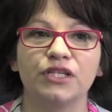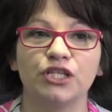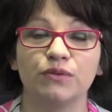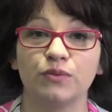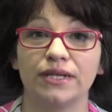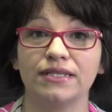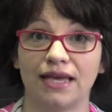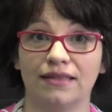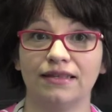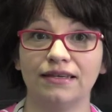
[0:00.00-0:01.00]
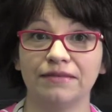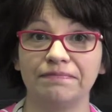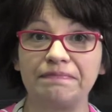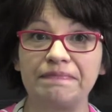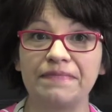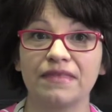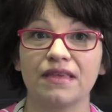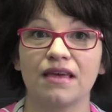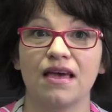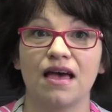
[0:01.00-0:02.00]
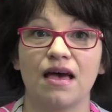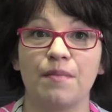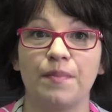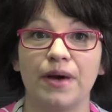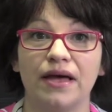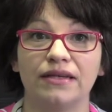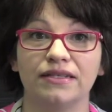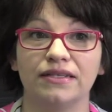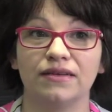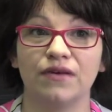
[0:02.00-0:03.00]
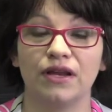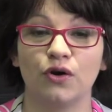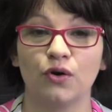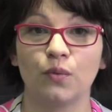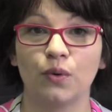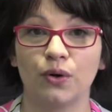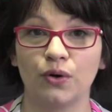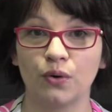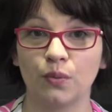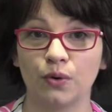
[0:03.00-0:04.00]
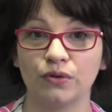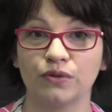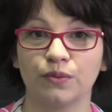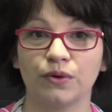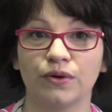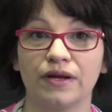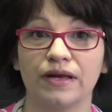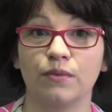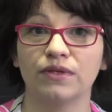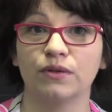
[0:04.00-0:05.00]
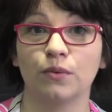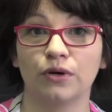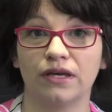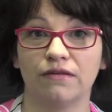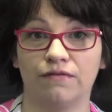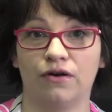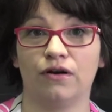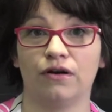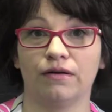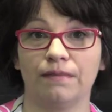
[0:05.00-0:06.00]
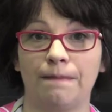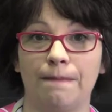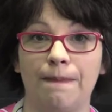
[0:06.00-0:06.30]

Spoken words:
She was raised Catholic, but in her words were, it wasn't working for her.